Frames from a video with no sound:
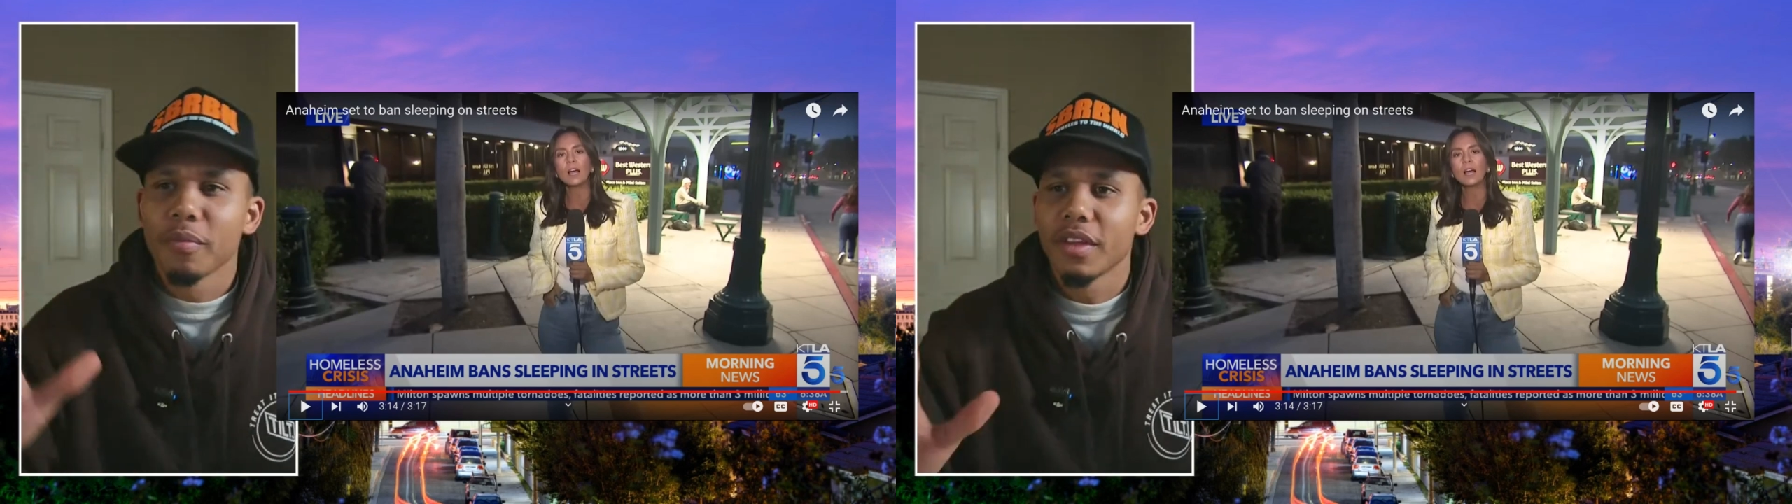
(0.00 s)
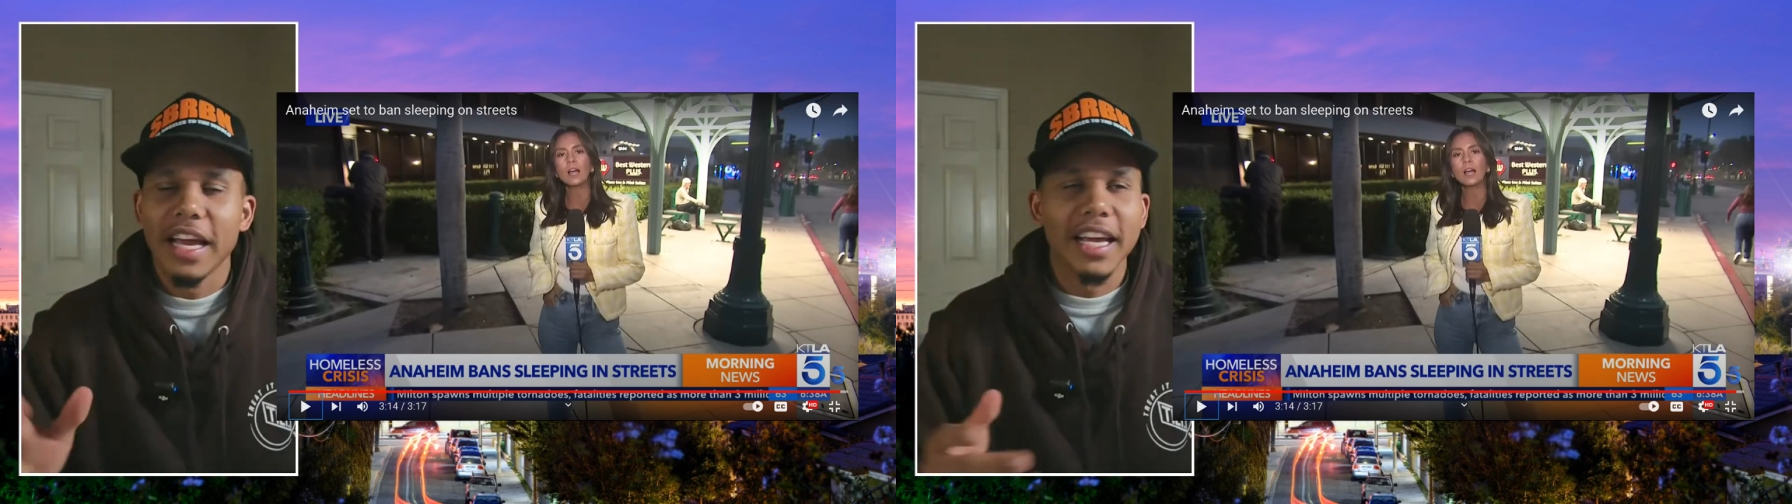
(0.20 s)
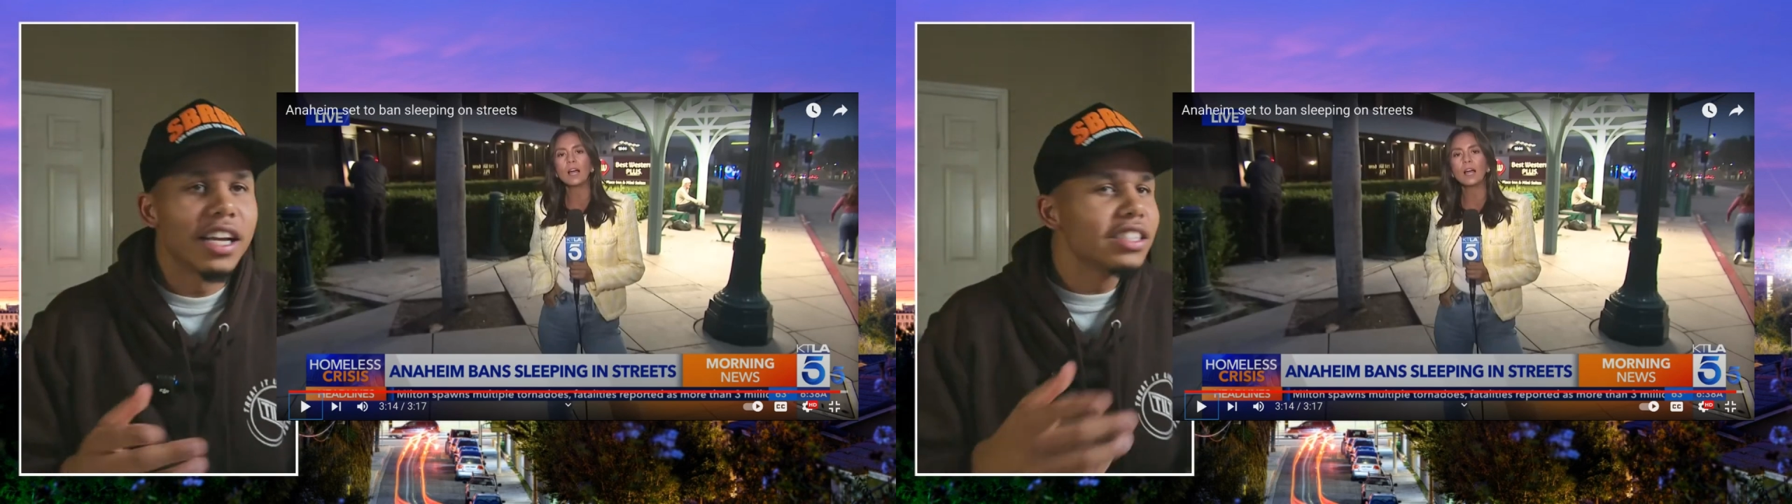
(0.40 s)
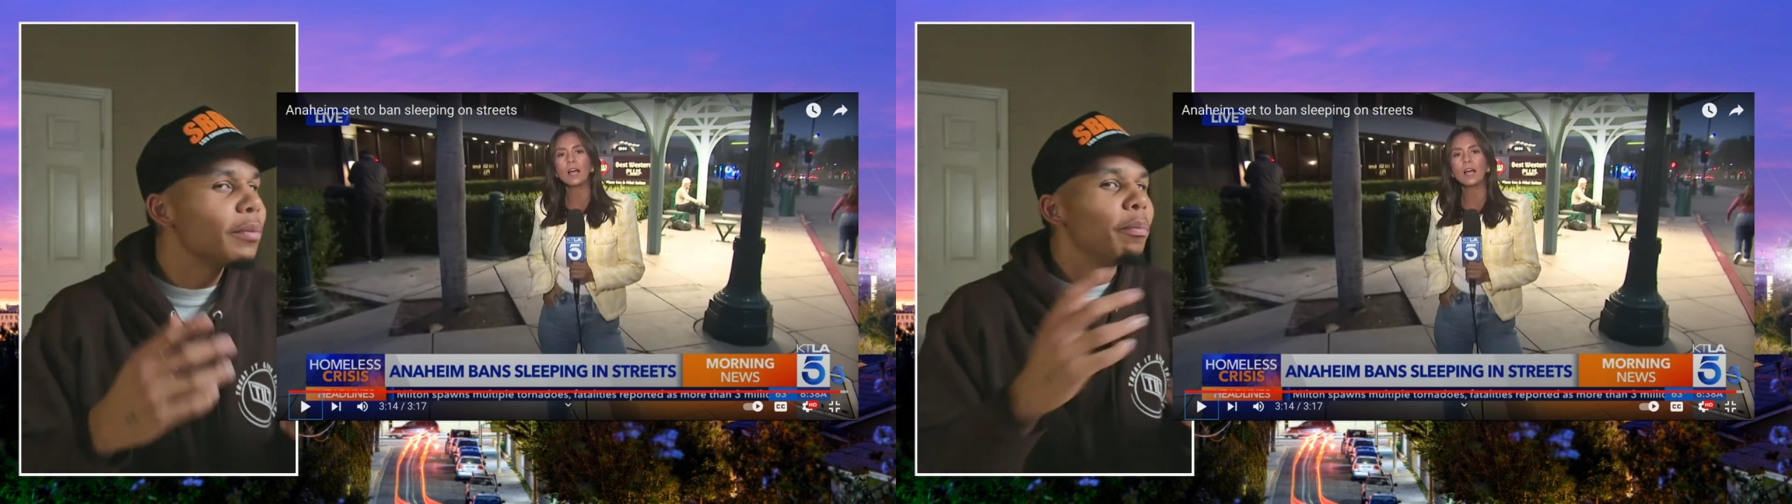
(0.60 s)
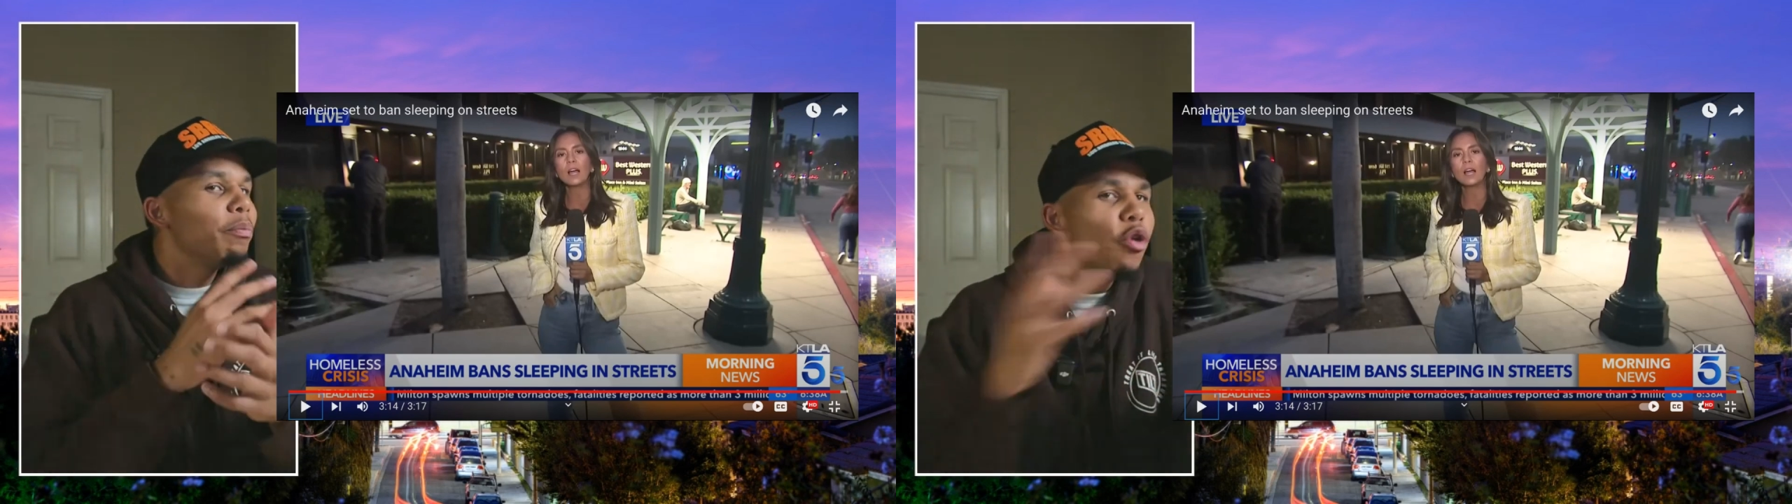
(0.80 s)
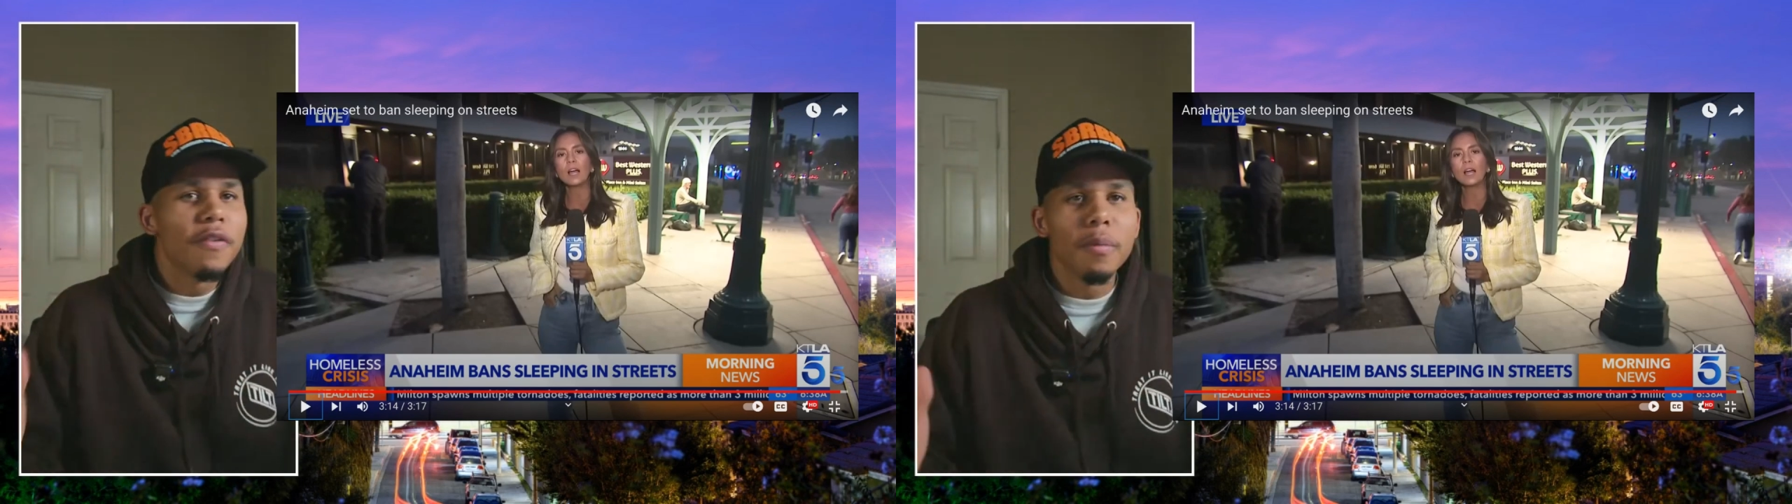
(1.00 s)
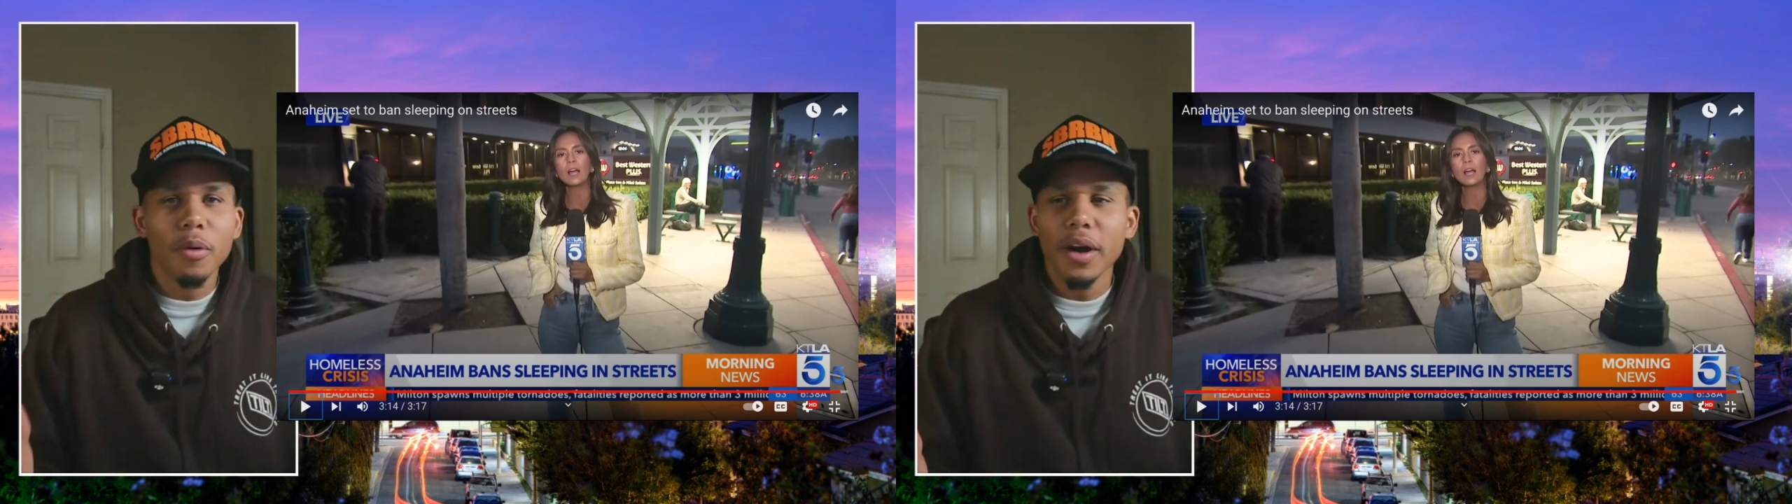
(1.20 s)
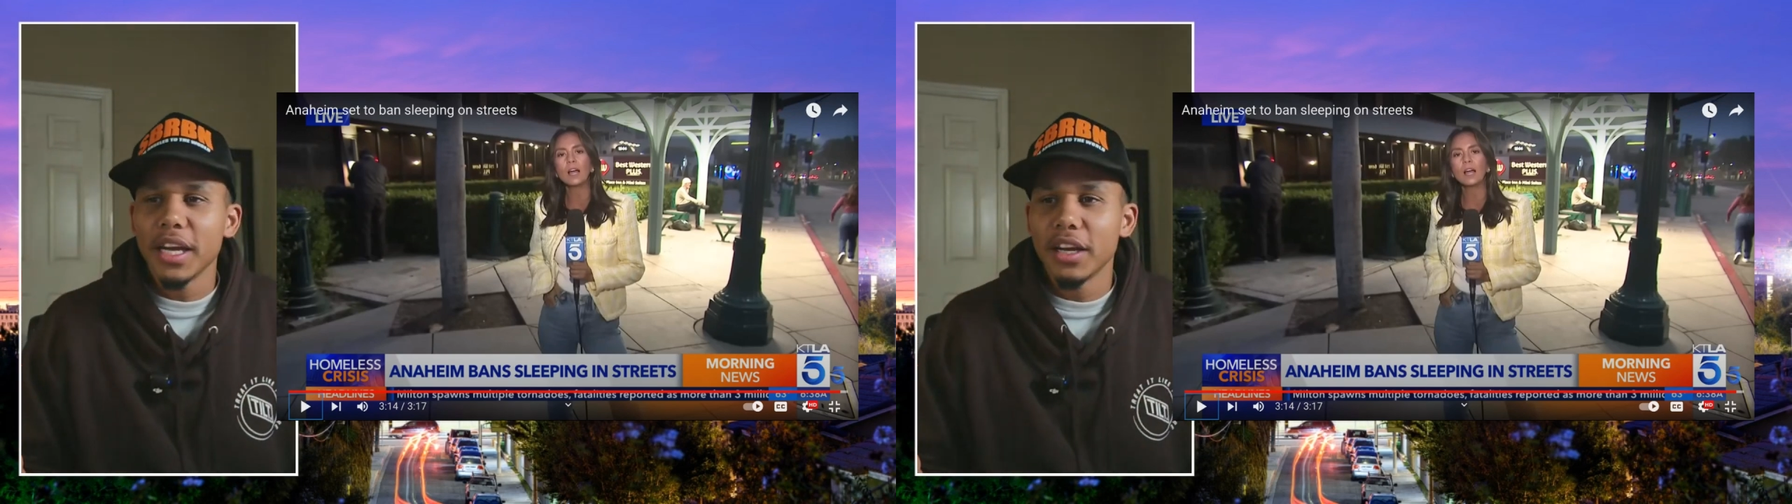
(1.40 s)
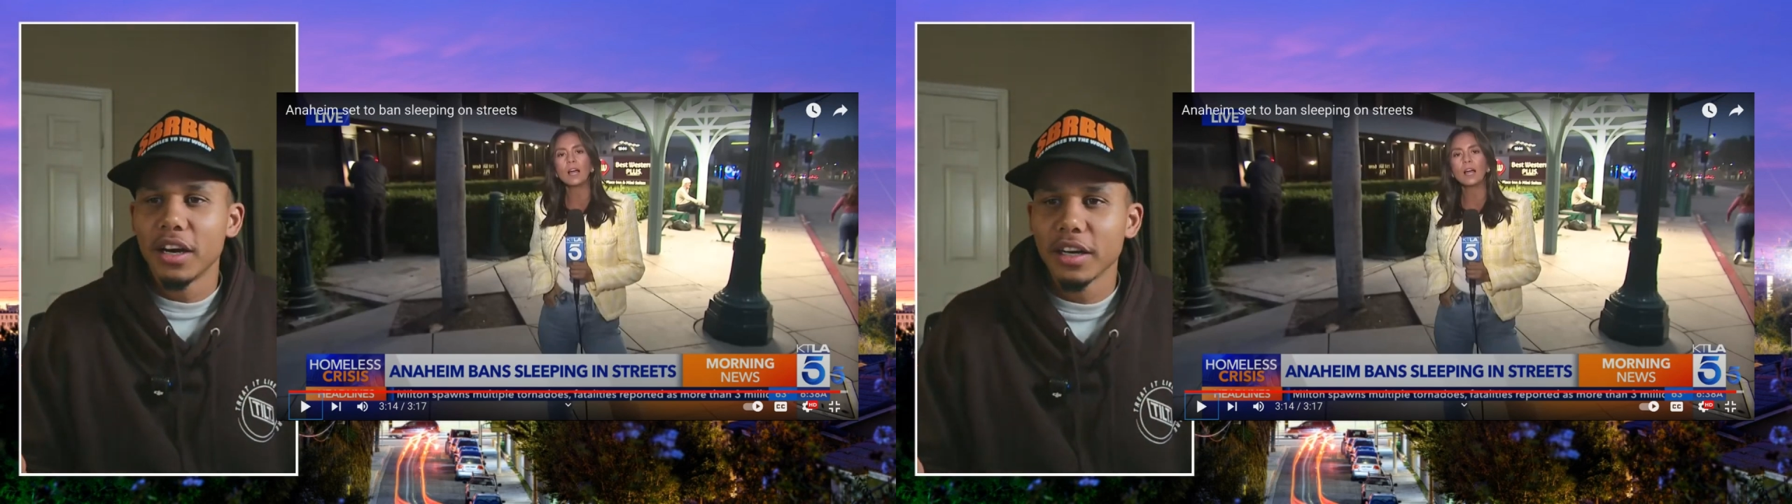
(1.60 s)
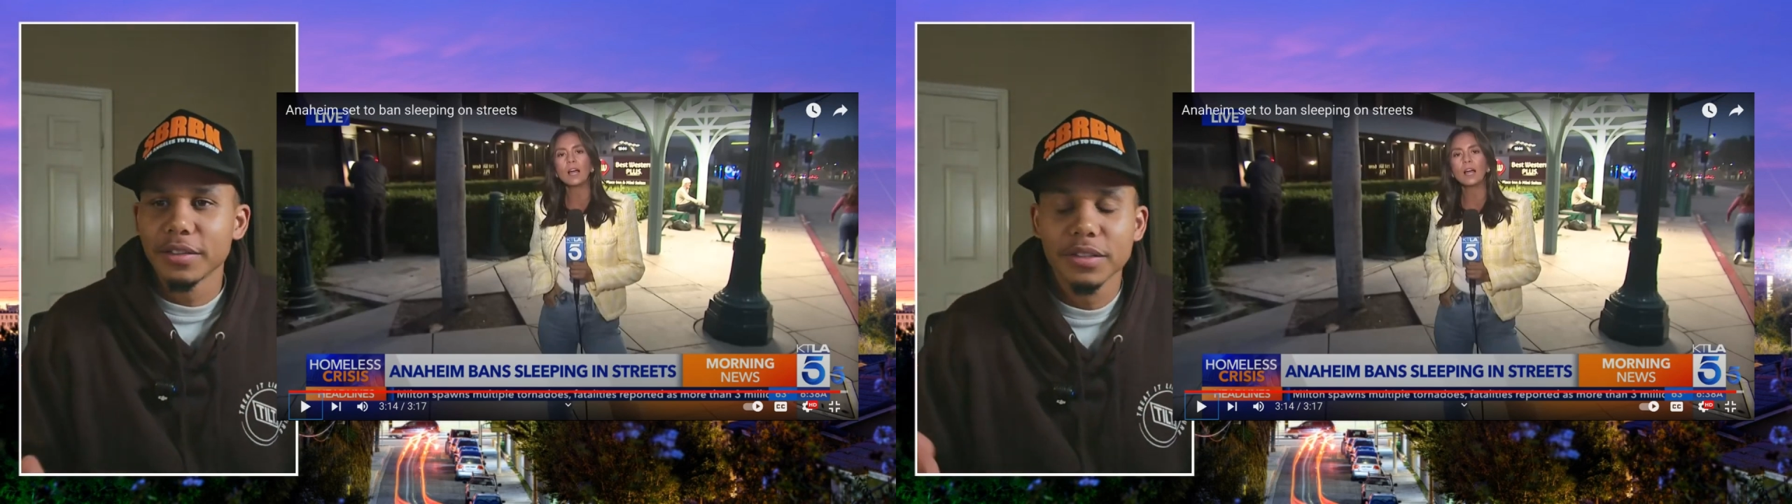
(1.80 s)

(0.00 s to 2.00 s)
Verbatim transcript: like it doesn't poof them away, dog.